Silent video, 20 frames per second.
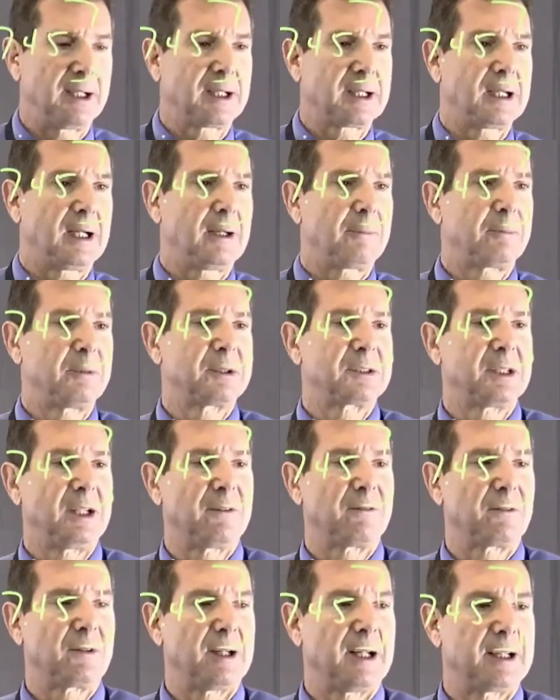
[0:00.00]
to
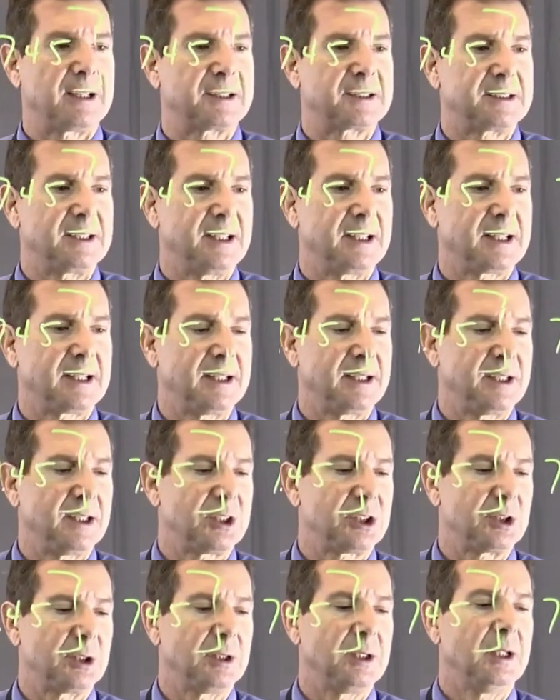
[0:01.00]
compensate for that acidic
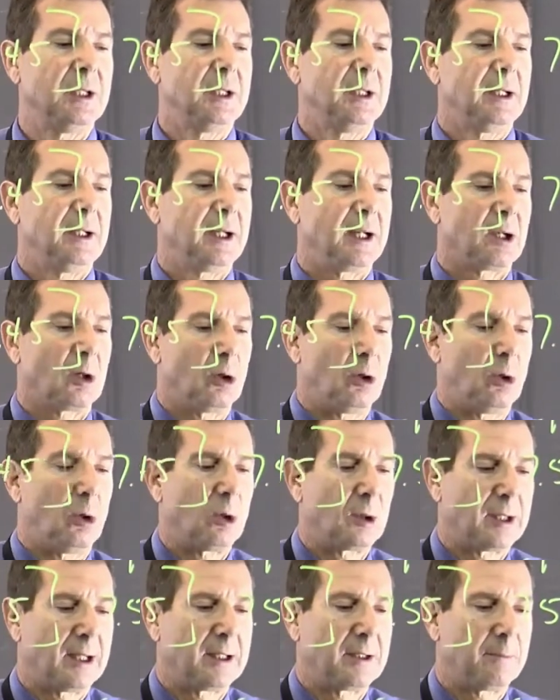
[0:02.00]
condition. It'll
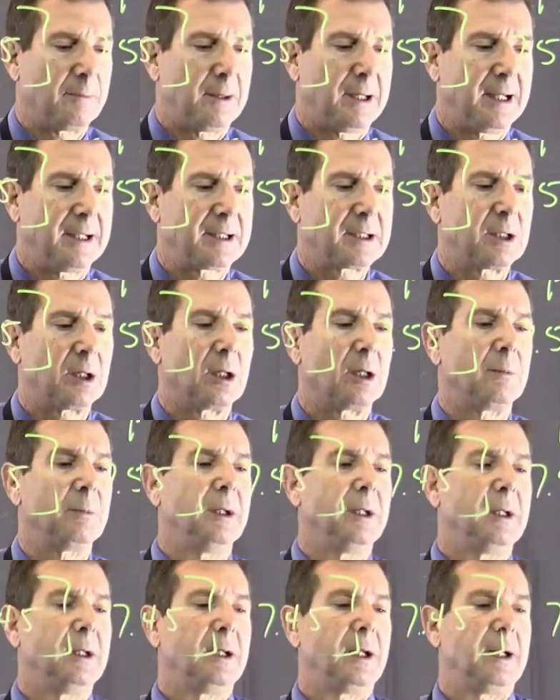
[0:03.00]
hold on to bicarb,
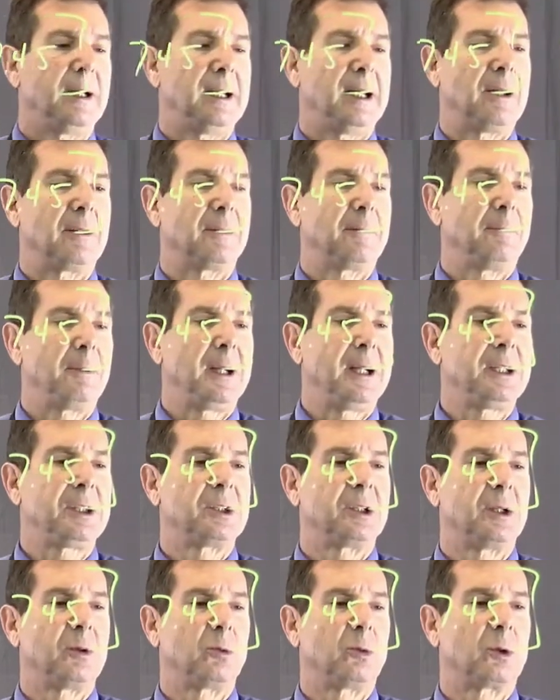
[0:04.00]
and now the
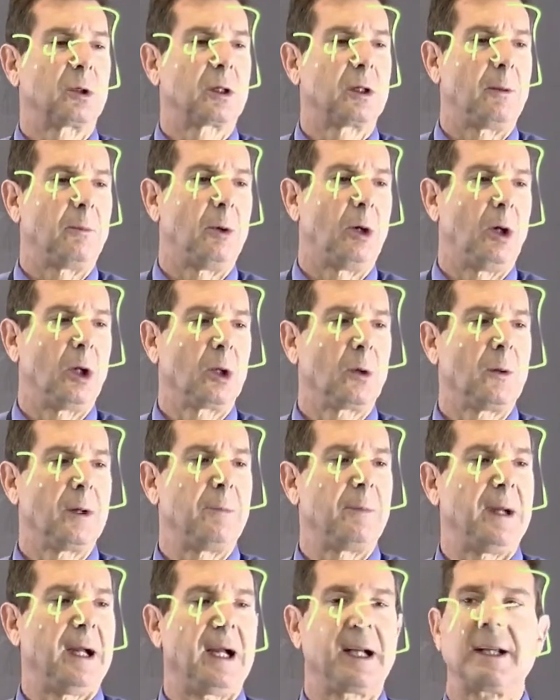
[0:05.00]
patient will come all the way
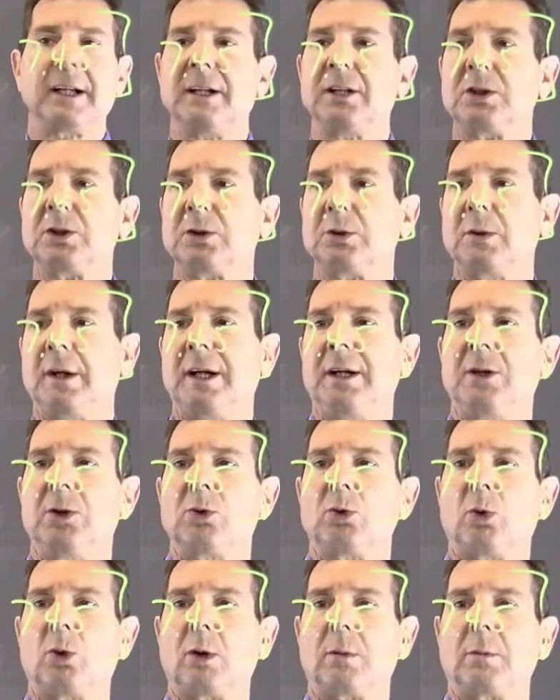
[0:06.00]
back into a
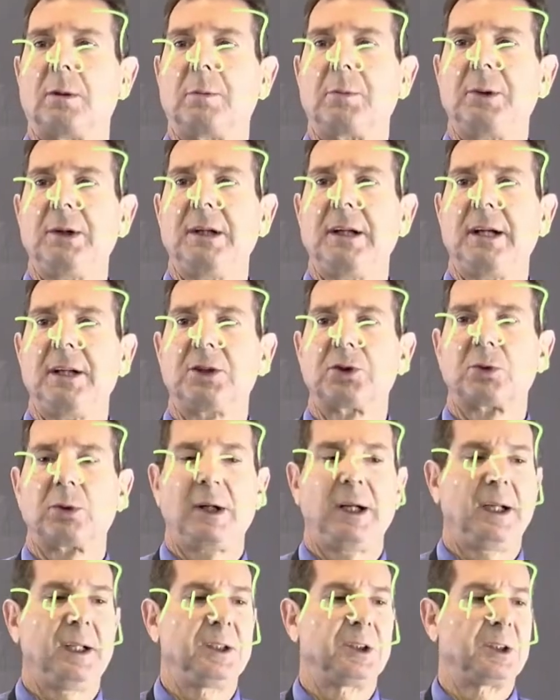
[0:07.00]
normal pH
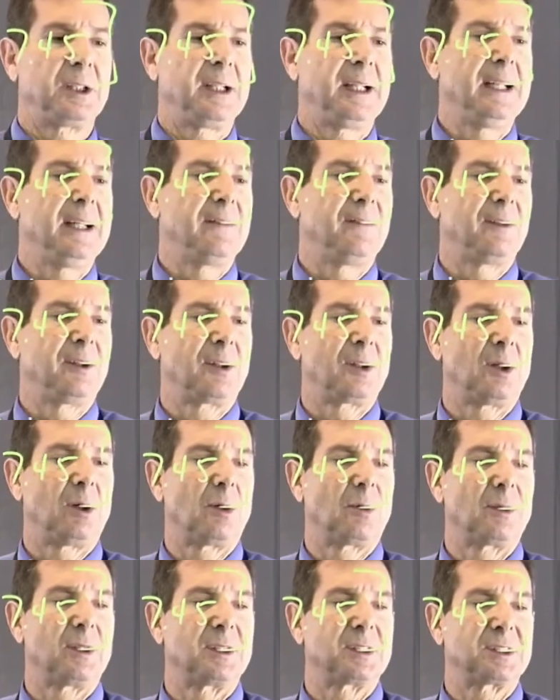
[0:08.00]
range, even
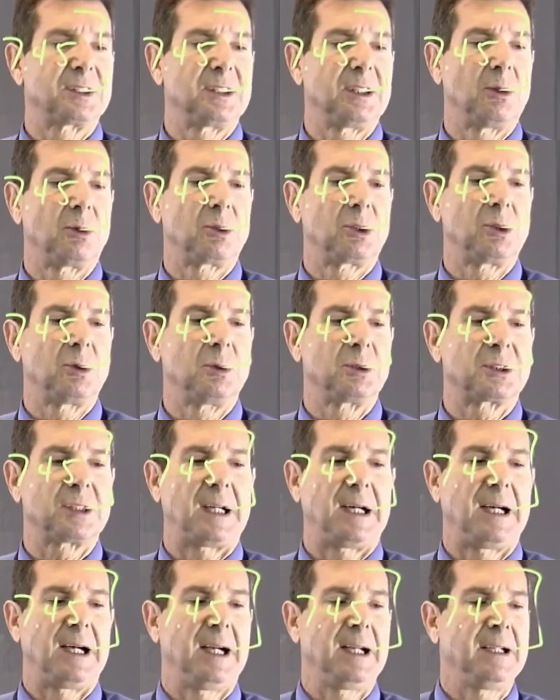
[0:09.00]
though the CO2 is
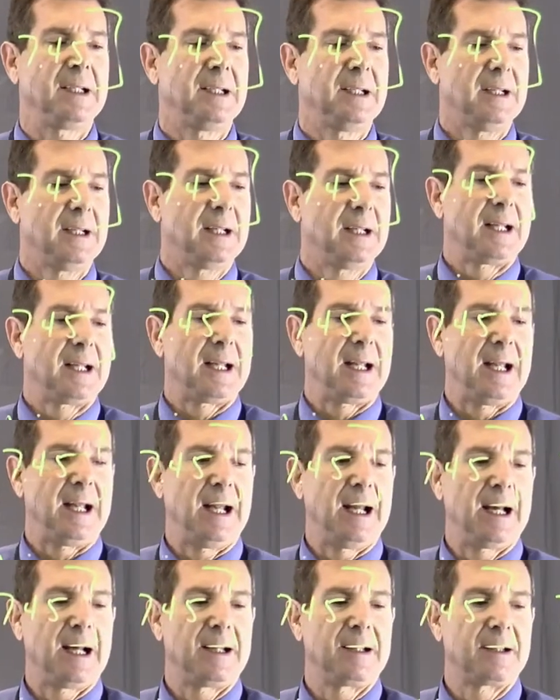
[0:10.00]
high
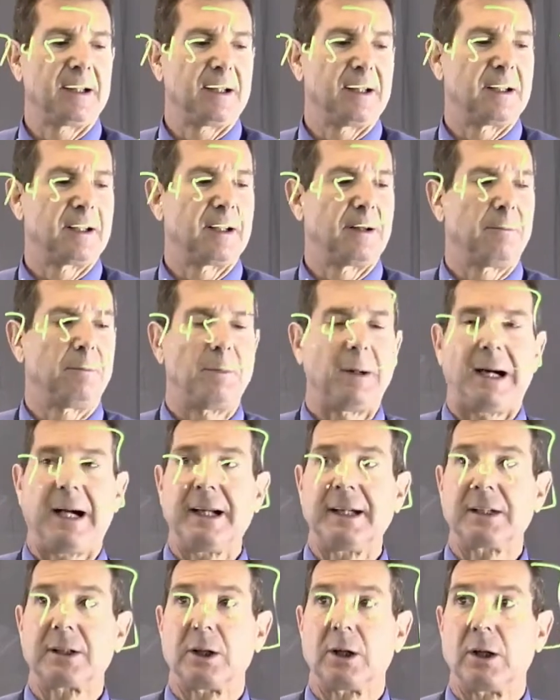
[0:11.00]
and the
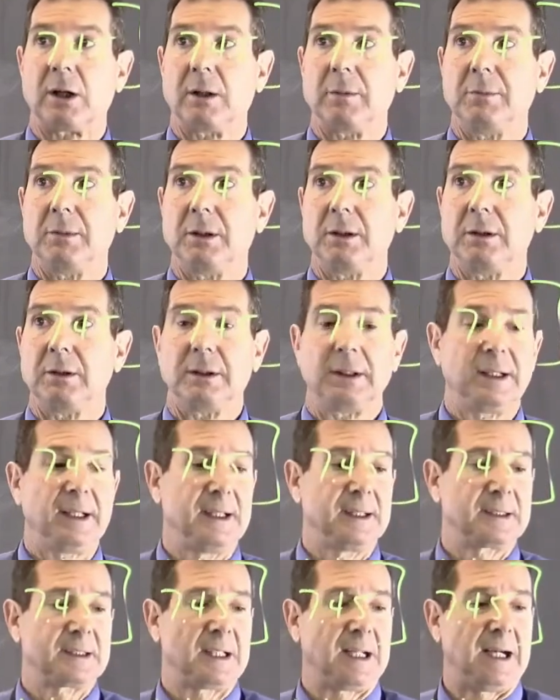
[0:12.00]
bicarb
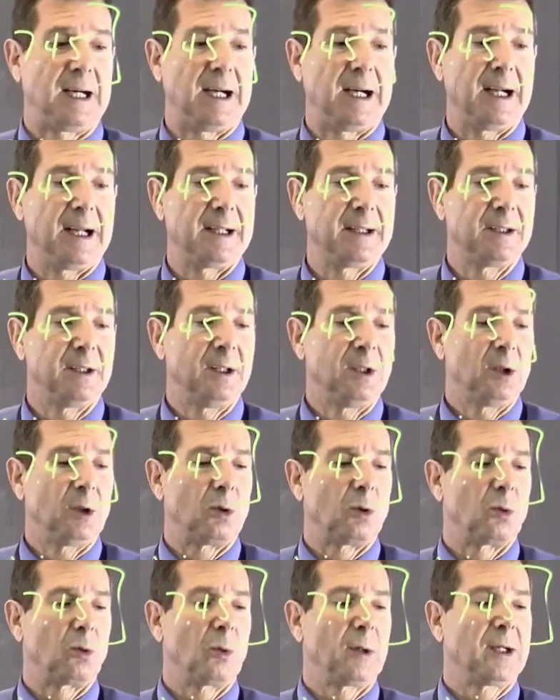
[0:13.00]
is high.
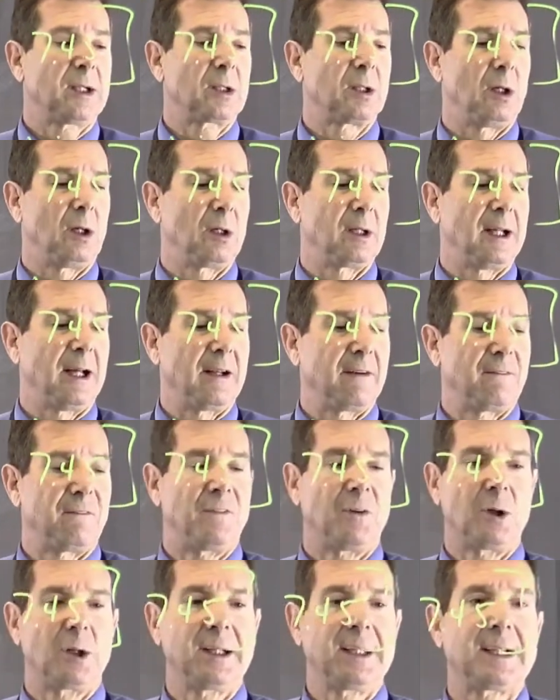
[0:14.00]
We call that
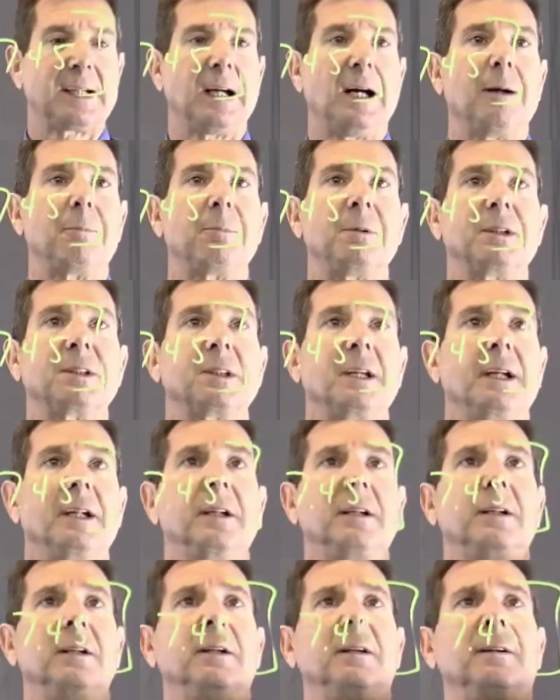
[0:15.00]
fully
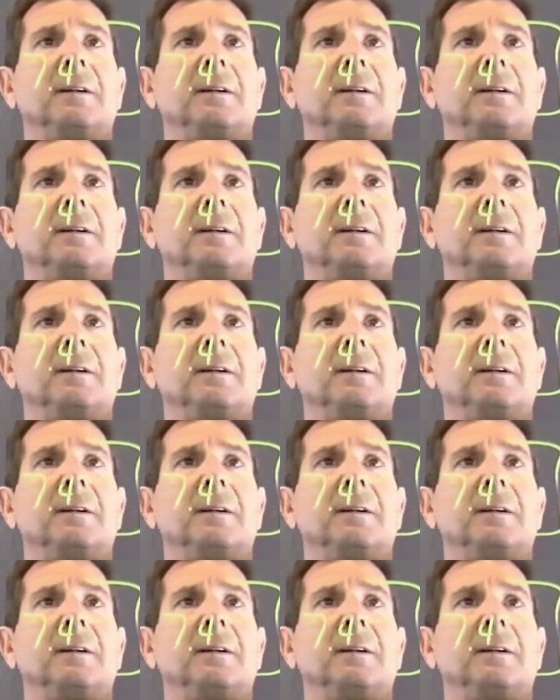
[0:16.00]
compensated.